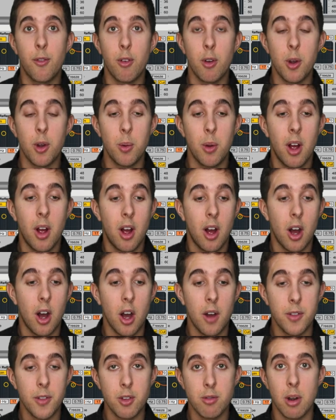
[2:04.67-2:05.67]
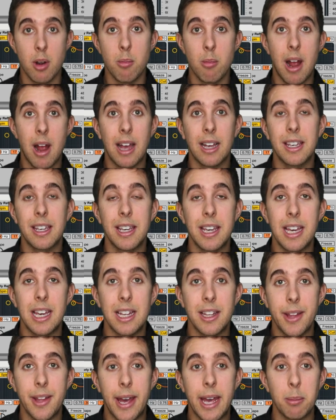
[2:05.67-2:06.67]
through of the drum rack
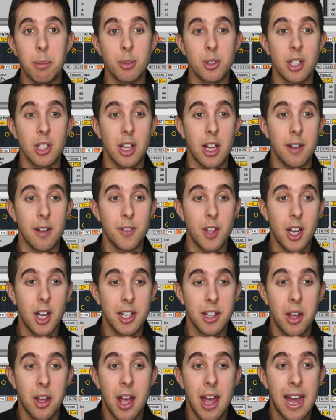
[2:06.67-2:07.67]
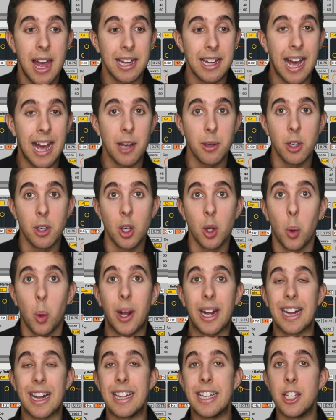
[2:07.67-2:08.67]
in Ableton Live 9 and how you can
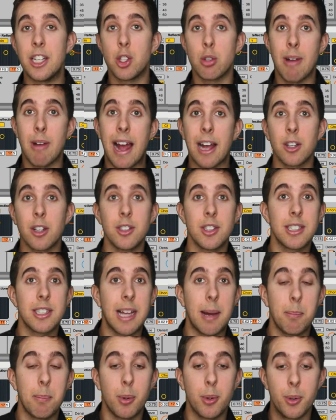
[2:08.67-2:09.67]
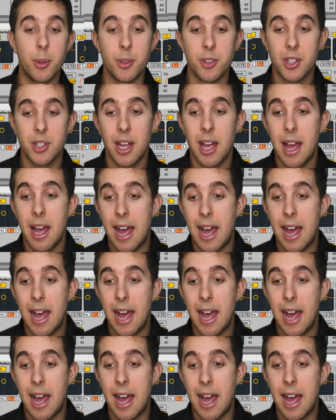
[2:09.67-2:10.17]
quickly drag on samples